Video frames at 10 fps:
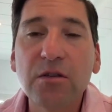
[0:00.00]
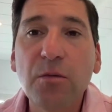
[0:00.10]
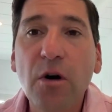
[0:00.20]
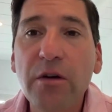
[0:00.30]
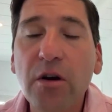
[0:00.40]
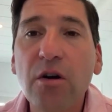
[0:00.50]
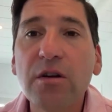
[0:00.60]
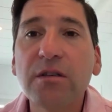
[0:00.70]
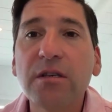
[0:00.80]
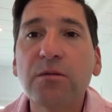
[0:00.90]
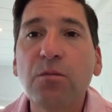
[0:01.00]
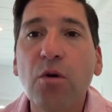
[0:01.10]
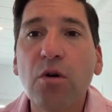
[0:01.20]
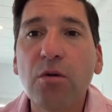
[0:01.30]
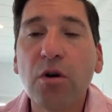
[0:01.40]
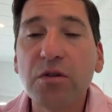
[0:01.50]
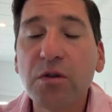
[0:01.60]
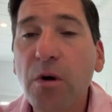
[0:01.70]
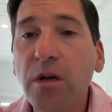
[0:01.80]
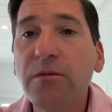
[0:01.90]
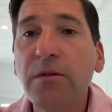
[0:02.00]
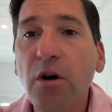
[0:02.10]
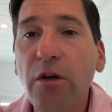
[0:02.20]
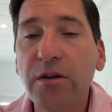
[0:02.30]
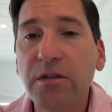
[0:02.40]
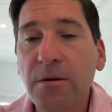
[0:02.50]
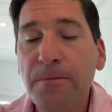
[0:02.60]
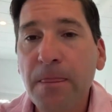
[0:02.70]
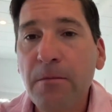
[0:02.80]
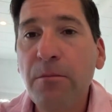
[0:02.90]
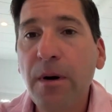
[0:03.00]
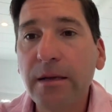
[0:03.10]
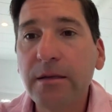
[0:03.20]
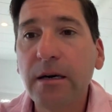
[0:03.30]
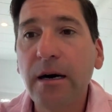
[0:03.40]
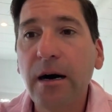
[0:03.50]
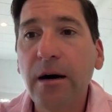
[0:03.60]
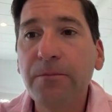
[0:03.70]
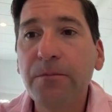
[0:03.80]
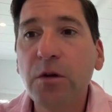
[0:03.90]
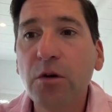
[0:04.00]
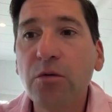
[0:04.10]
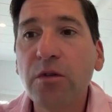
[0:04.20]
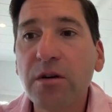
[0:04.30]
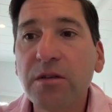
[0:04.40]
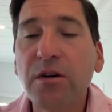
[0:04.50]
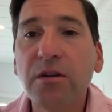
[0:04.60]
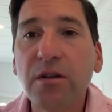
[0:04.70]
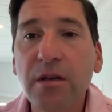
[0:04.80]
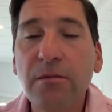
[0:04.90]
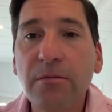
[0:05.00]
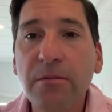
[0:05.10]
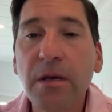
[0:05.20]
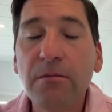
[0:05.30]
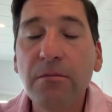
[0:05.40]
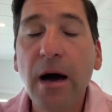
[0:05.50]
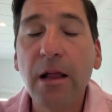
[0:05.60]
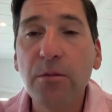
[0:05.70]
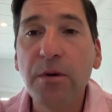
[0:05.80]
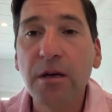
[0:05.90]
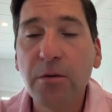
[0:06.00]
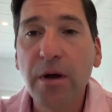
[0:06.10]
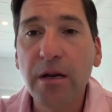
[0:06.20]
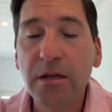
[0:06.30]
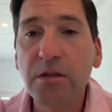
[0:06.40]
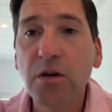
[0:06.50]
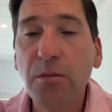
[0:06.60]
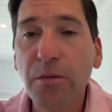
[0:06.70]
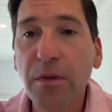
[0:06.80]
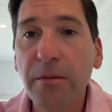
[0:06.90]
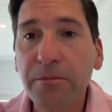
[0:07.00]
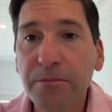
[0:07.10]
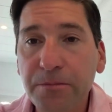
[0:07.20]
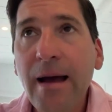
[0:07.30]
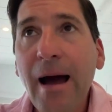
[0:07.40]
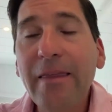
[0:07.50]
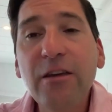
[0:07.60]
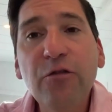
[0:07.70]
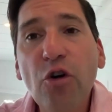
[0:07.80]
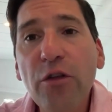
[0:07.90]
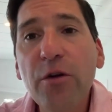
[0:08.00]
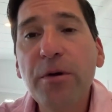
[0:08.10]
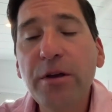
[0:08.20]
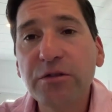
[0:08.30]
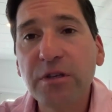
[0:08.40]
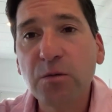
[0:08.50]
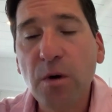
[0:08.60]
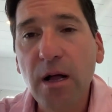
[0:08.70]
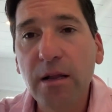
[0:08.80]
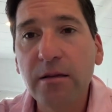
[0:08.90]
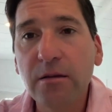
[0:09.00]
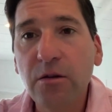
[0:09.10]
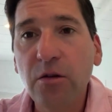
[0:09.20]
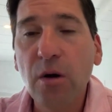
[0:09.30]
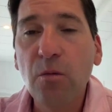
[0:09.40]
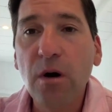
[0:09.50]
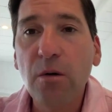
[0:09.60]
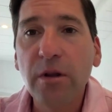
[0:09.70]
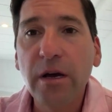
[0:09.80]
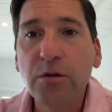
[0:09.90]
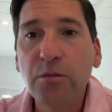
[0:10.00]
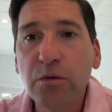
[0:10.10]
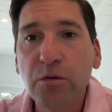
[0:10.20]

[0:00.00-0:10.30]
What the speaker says: some other currencies, more constructive in others, but there's certainly been value being created in some of them. I think for other regions as well, and I would like to